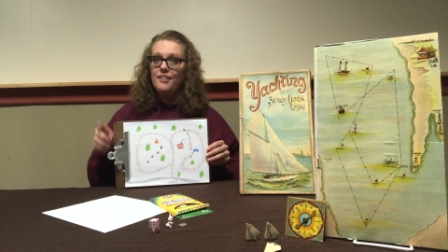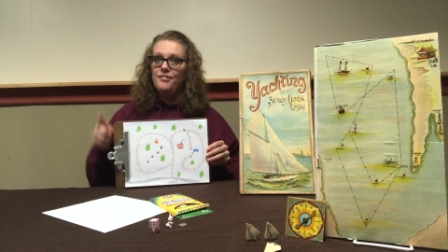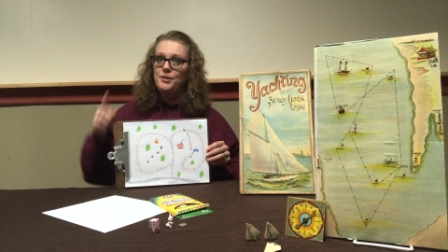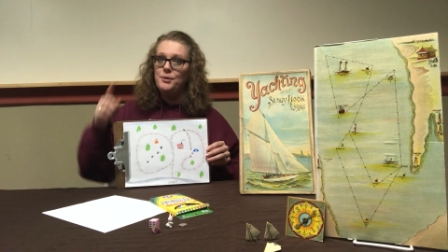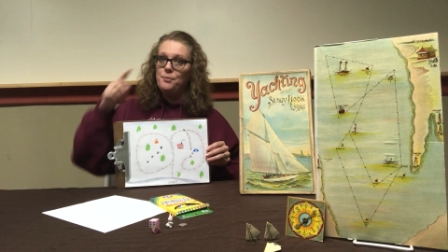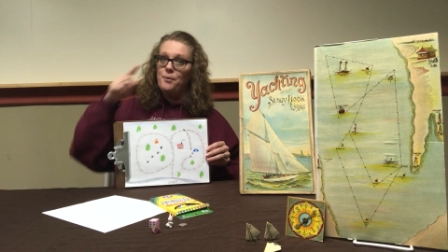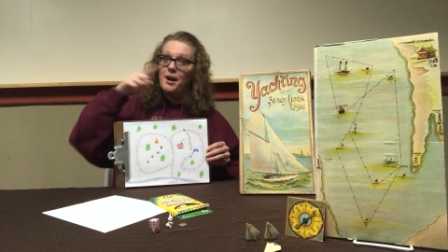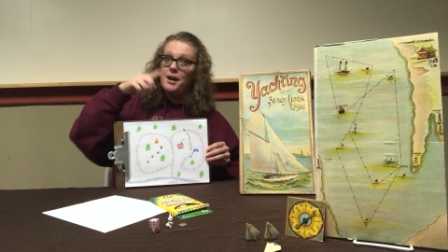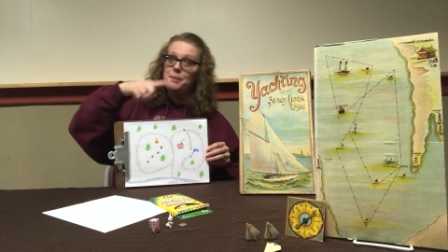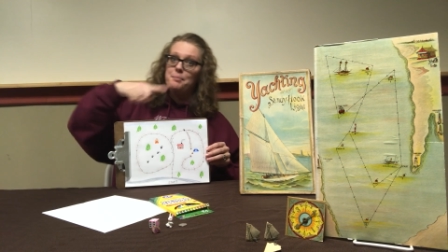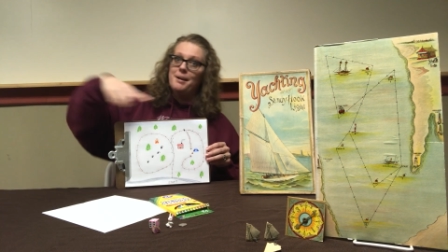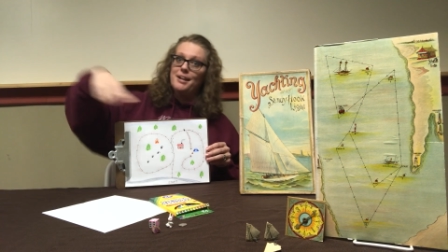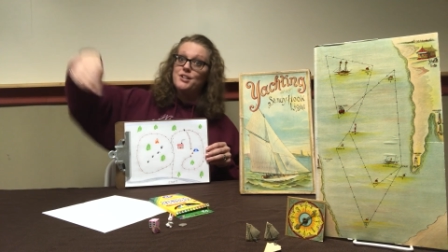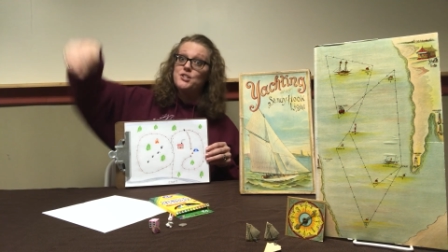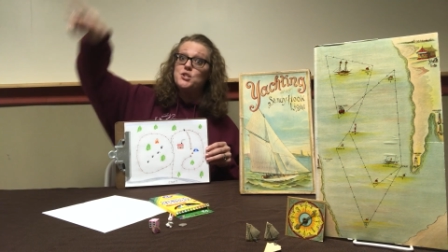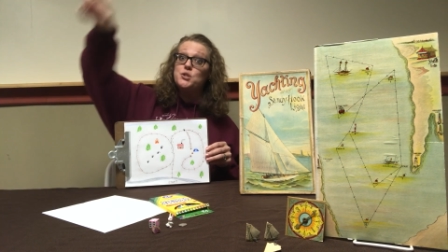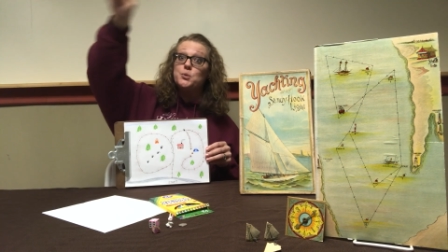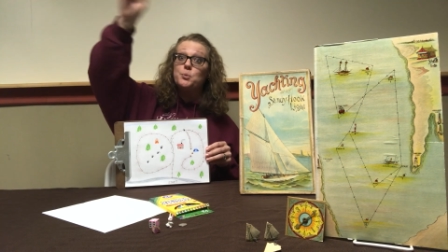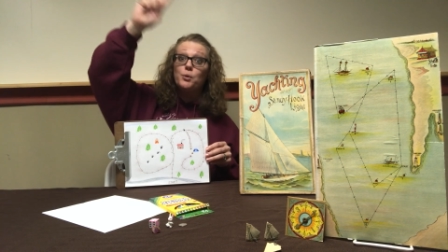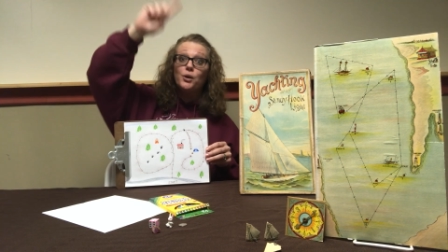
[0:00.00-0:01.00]
If you want to
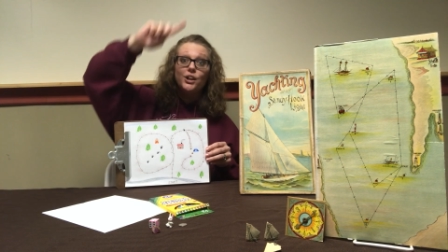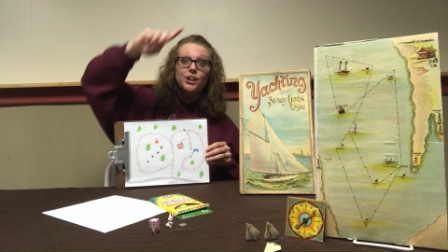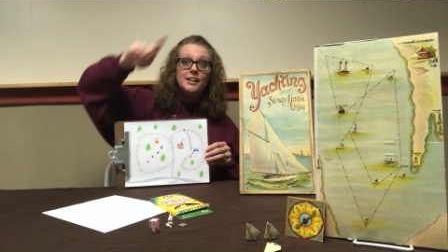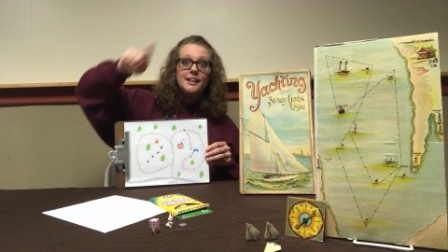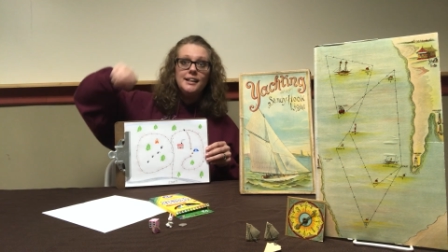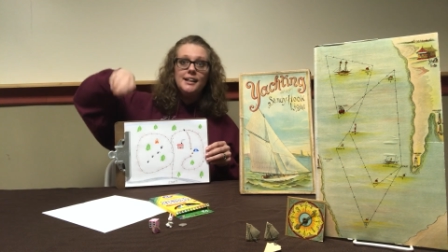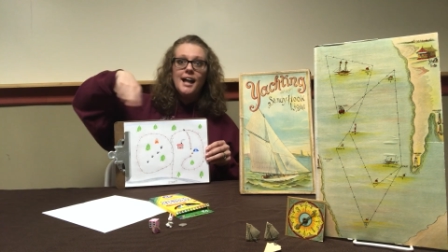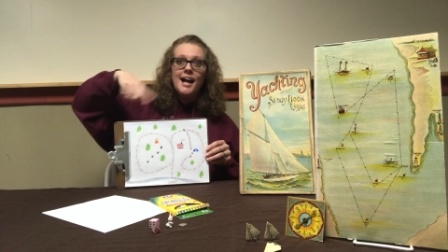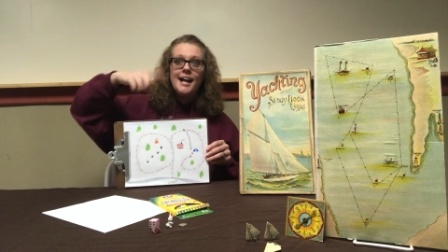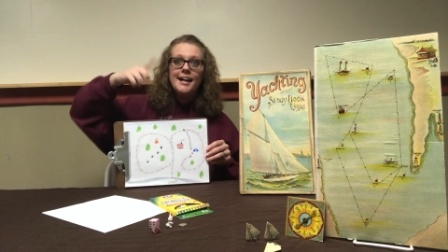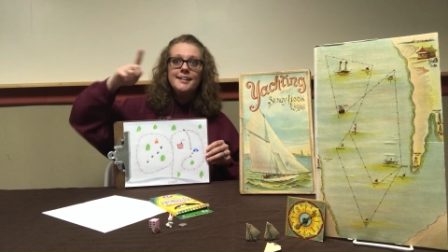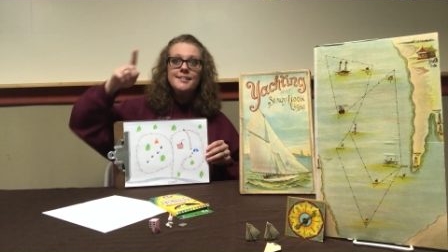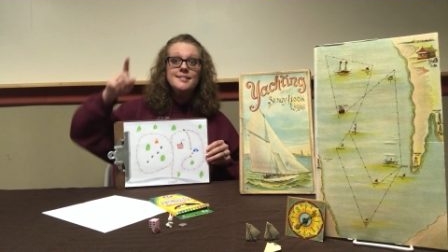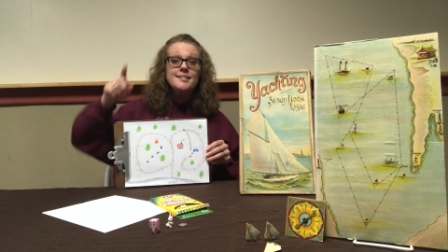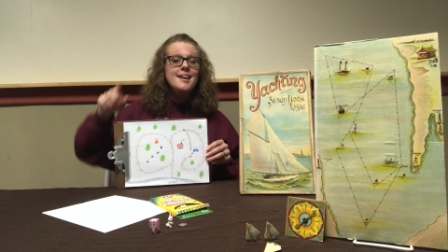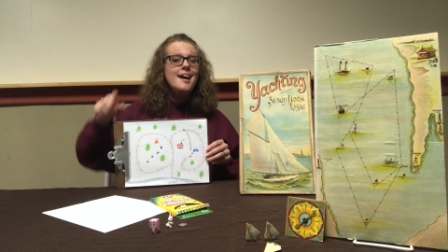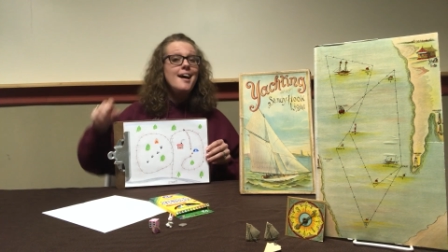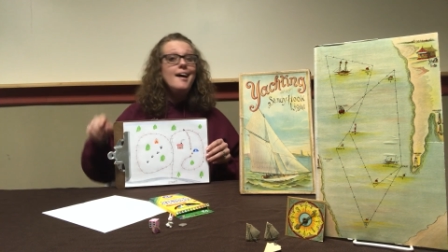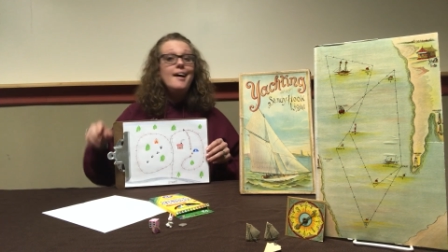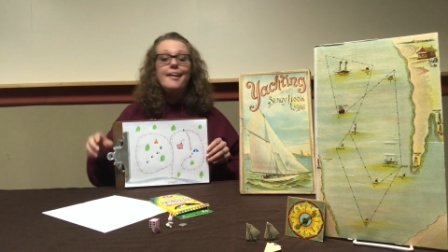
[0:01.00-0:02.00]
make swirly
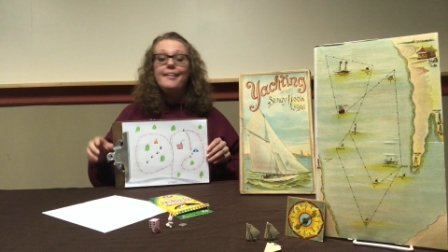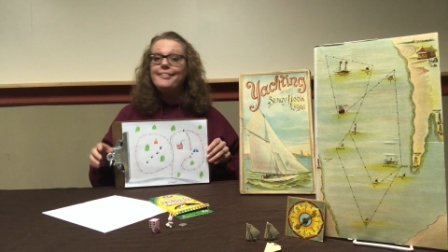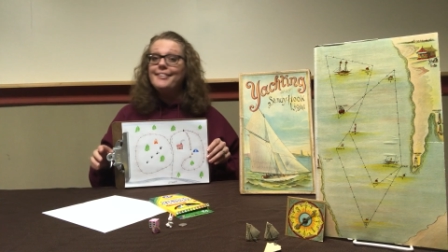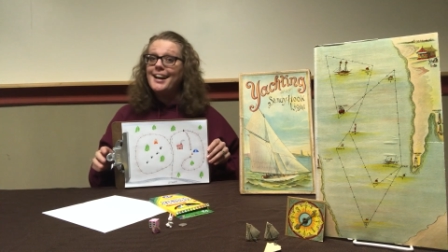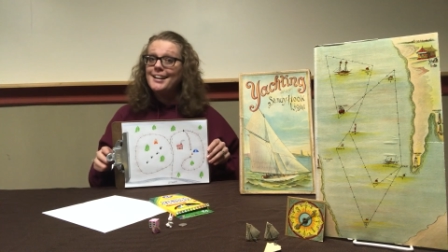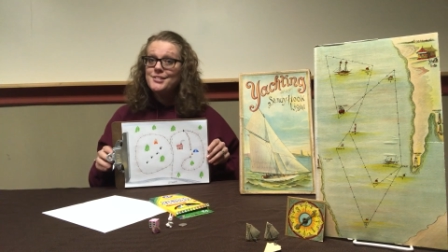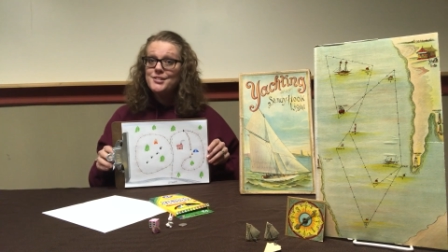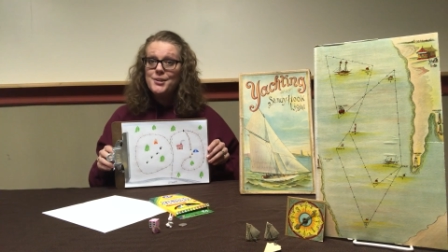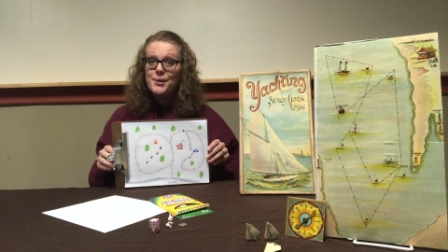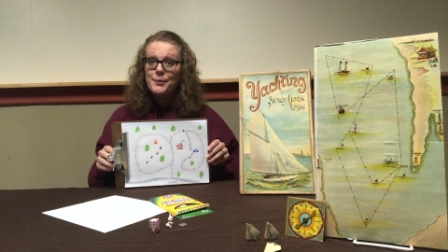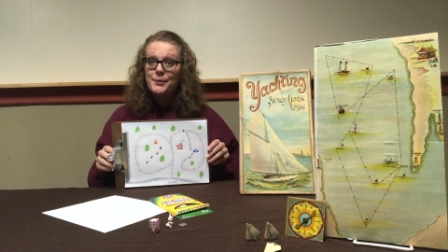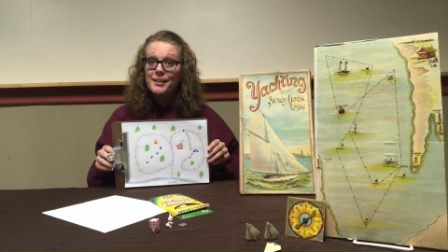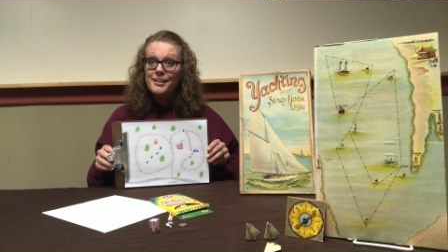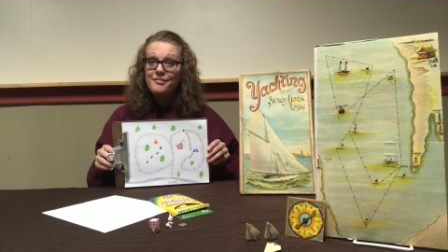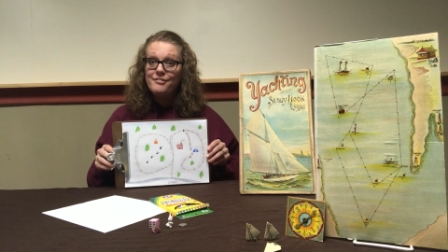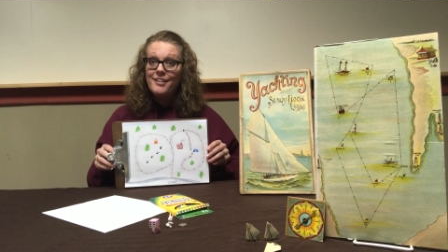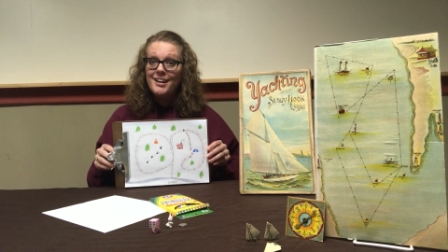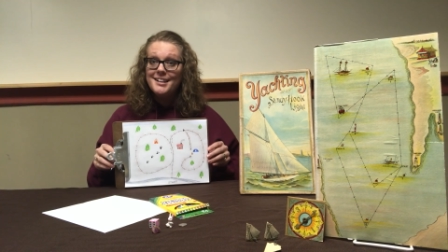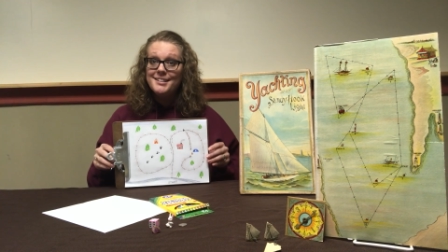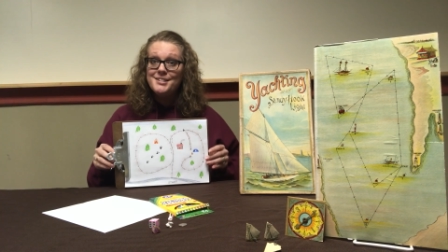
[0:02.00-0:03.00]
lines, that's
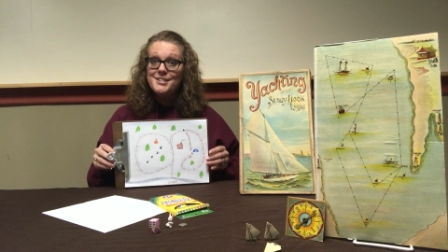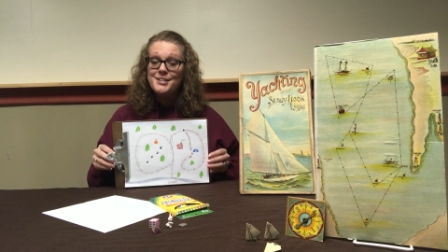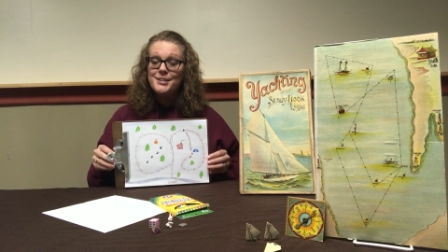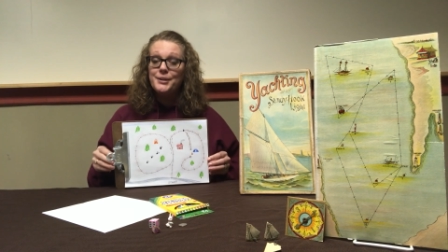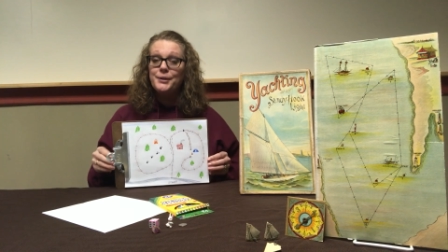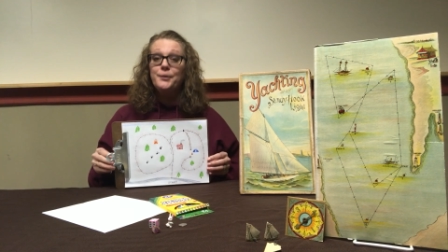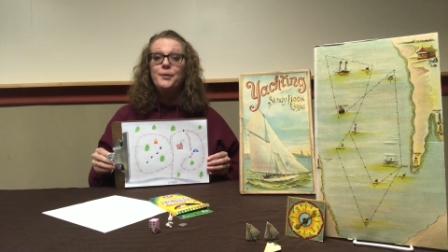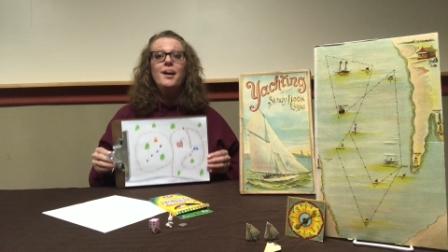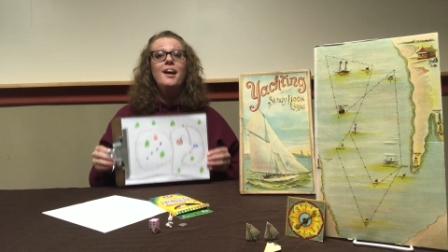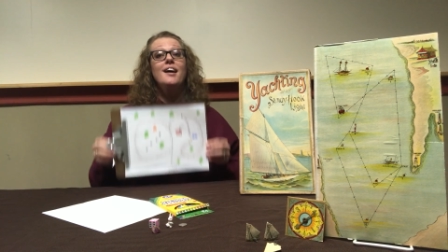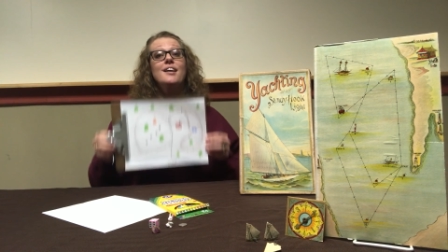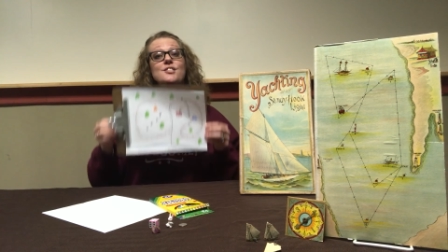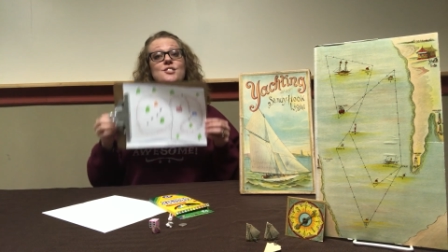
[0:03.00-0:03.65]
totally fine too.